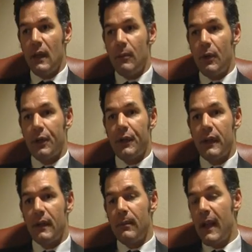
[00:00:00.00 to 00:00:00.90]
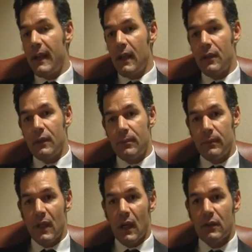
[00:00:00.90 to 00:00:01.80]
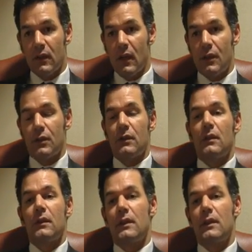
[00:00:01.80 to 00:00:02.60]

Mercury in many other toxicological